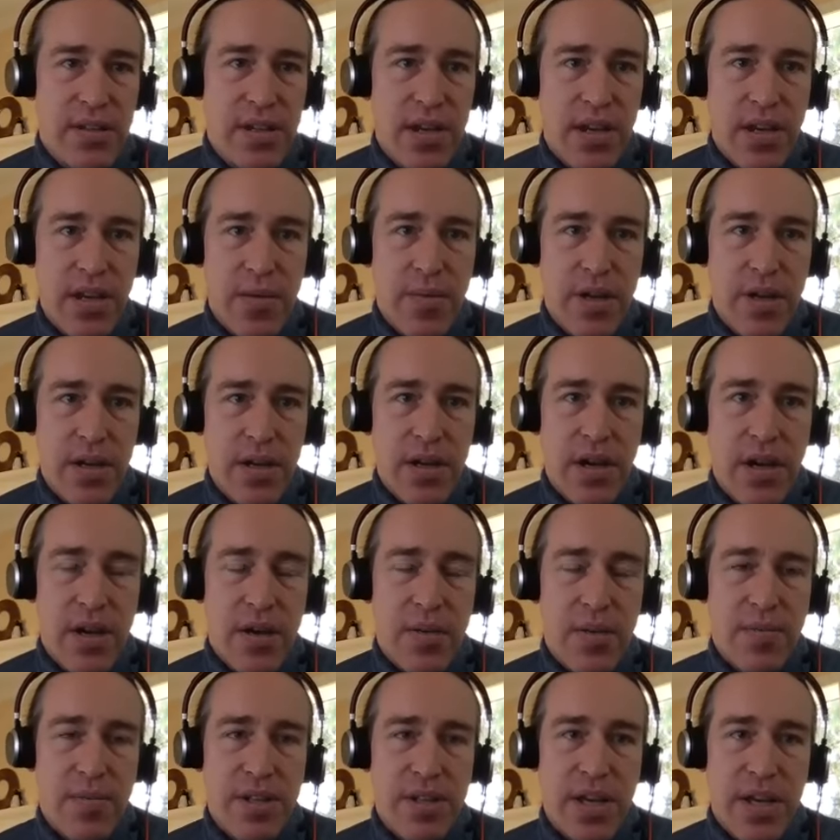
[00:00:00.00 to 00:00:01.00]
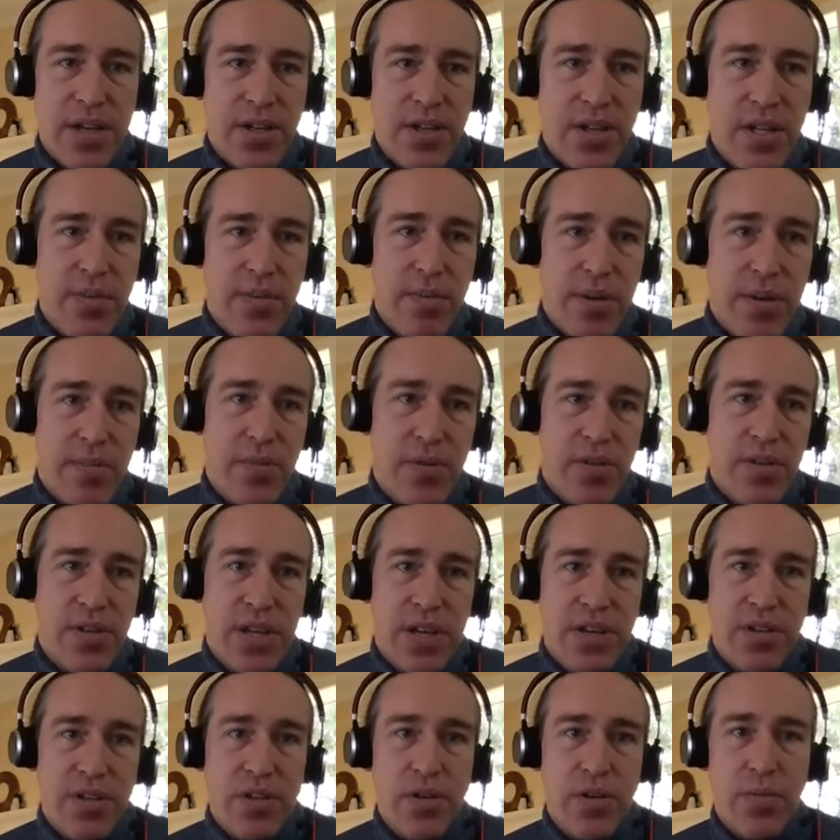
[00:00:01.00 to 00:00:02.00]

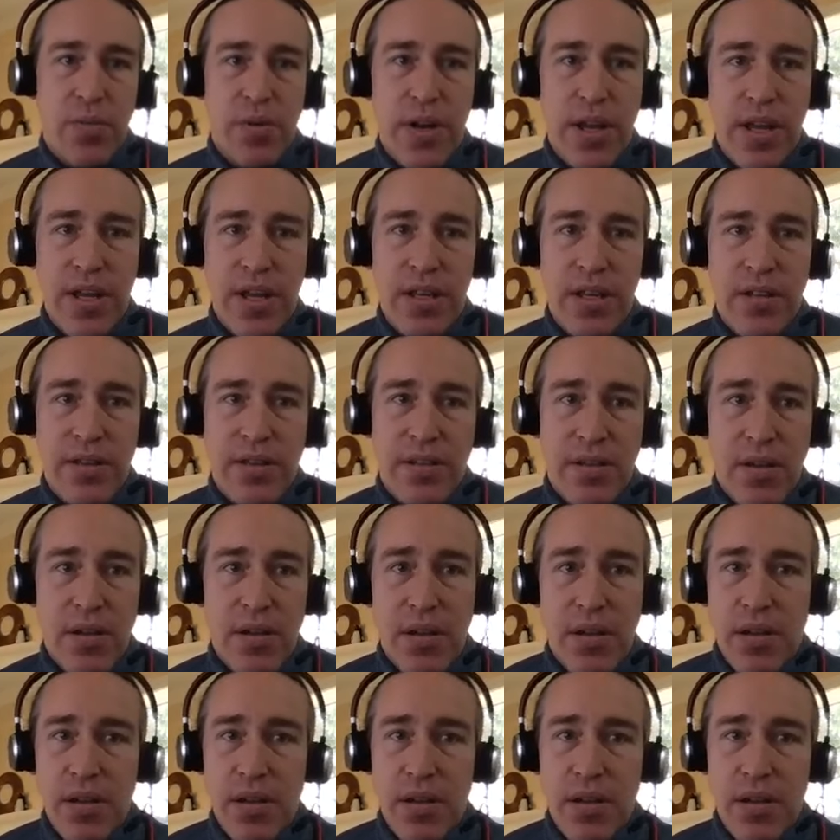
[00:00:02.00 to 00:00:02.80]
github.com/tpepper/Kubernetes